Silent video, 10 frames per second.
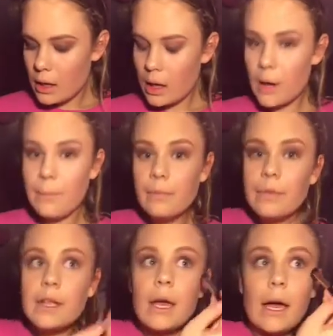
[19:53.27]

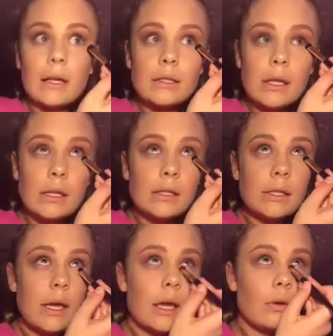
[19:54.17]

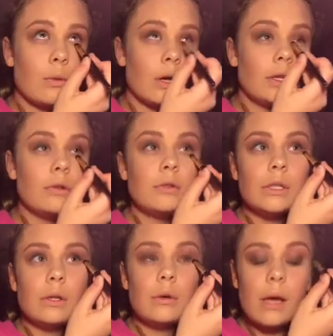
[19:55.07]
excess, and what you
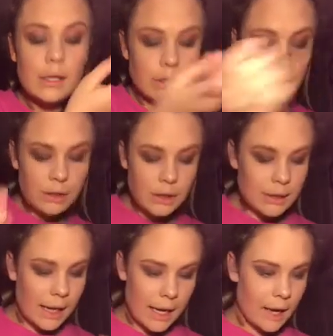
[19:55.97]
do is you
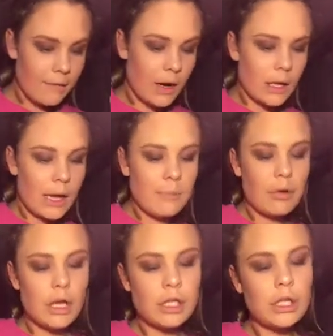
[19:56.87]
just take a very light
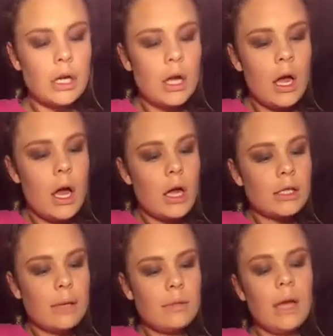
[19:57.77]
brush,
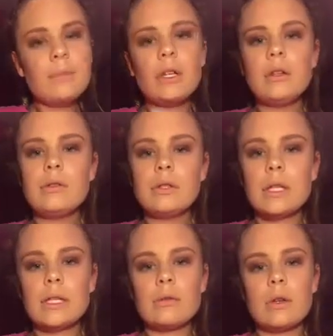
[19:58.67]
Sometimes I'll use
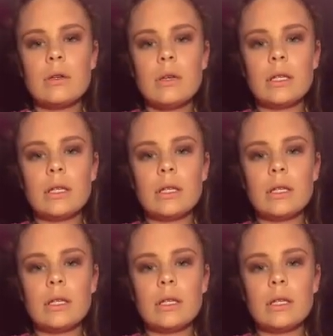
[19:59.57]
this one